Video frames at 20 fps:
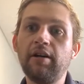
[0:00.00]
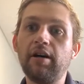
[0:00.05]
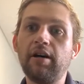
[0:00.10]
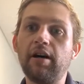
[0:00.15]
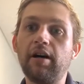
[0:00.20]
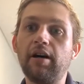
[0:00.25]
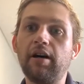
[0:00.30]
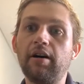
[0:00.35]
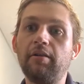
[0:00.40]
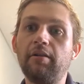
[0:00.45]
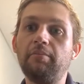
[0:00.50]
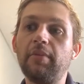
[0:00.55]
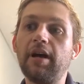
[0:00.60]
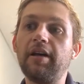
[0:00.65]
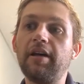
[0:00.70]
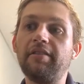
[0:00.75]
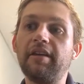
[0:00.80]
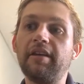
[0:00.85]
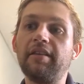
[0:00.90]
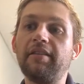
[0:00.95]

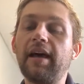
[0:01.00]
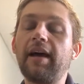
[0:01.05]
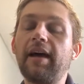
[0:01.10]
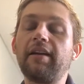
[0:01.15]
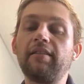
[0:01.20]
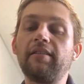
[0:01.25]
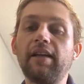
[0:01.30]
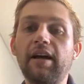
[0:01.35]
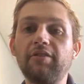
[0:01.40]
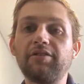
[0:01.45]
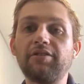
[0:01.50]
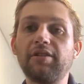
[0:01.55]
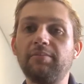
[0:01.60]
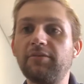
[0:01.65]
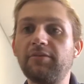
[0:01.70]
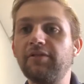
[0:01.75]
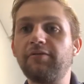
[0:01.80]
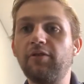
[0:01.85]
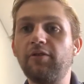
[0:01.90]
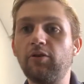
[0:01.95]
And then that allows them
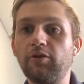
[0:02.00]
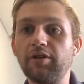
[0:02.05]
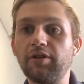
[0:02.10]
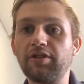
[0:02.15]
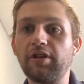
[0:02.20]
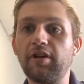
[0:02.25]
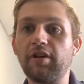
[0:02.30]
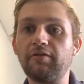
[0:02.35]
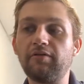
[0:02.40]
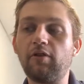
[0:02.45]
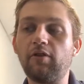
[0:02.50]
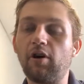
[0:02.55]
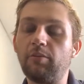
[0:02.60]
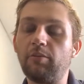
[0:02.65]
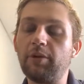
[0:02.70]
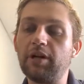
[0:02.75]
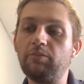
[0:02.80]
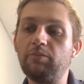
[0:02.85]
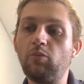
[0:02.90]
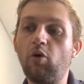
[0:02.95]
to focus on
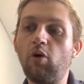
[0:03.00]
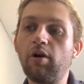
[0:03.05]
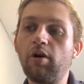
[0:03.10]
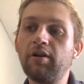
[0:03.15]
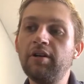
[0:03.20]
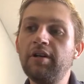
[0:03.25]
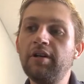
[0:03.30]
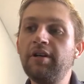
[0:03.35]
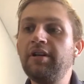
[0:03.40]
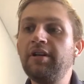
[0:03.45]
farming more.